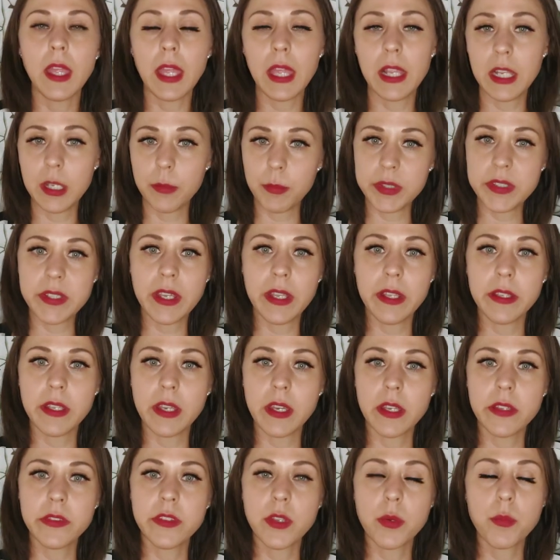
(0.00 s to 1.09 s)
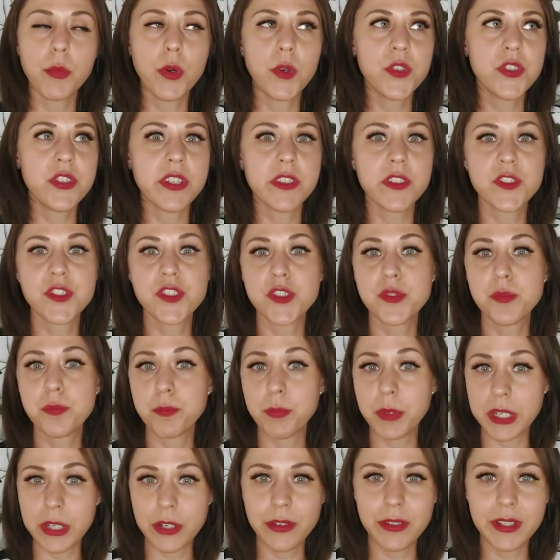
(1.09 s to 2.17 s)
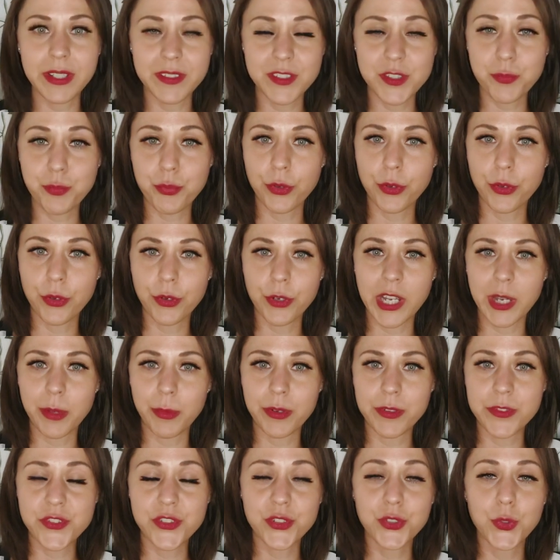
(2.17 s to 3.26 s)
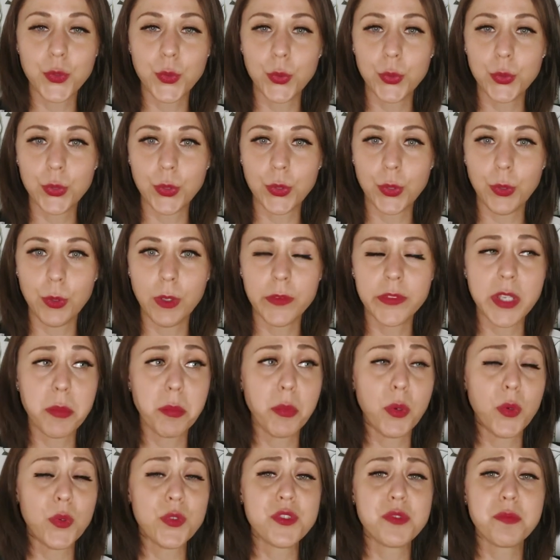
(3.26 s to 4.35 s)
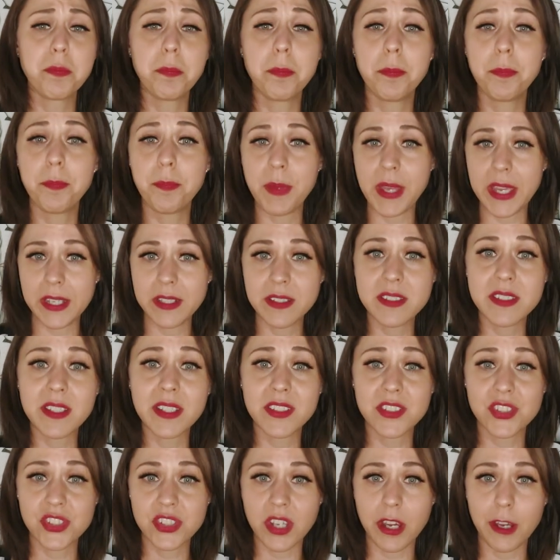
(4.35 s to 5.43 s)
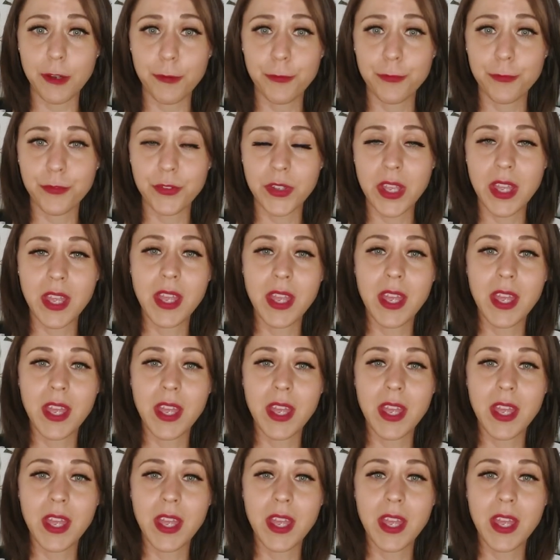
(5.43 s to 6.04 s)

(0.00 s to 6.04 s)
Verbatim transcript: And let me tell you, the most experienced programmers Google the most basic stuff